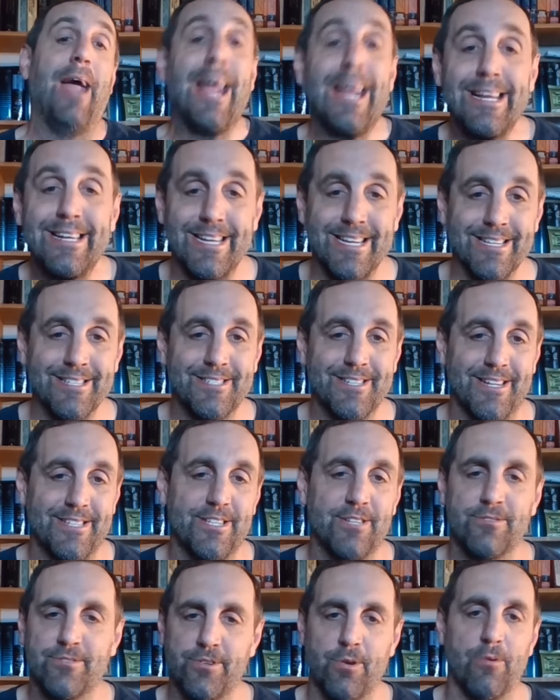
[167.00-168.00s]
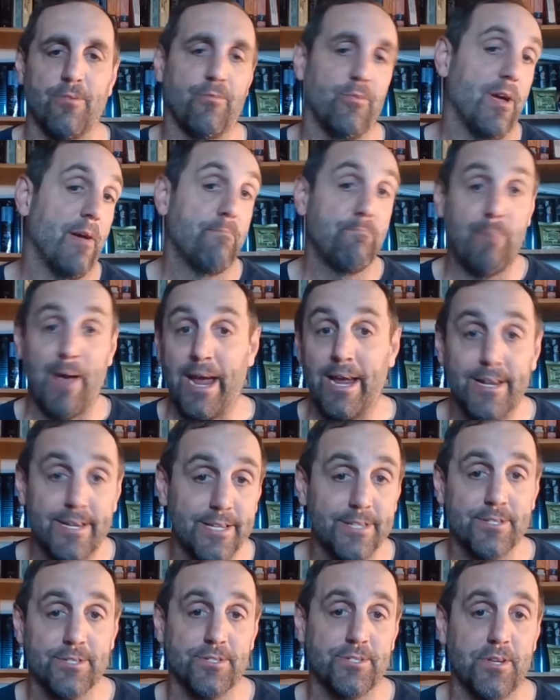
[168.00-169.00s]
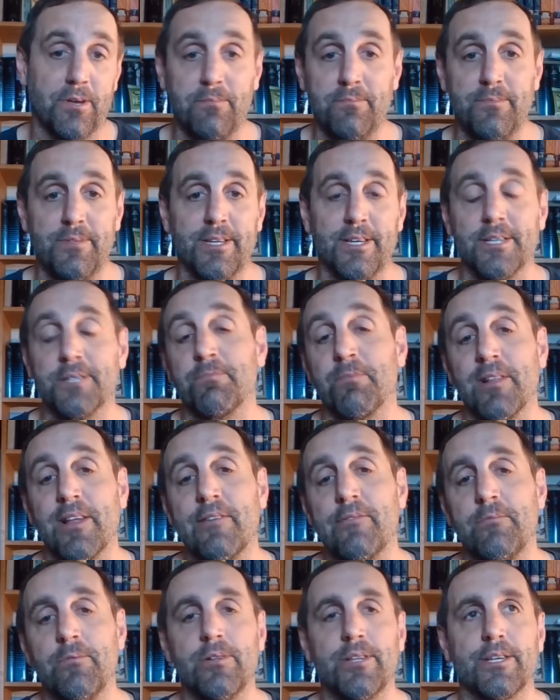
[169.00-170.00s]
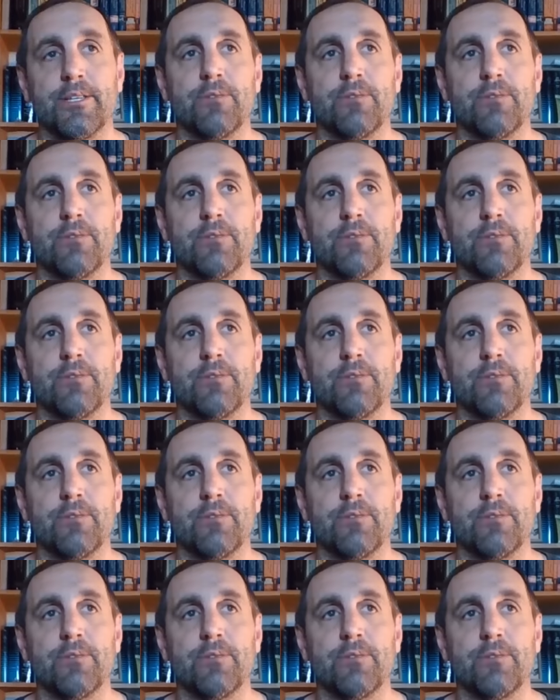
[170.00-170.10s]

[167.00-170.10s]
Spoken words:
paintings." And I said, "So if we have paintings on something that is believable?"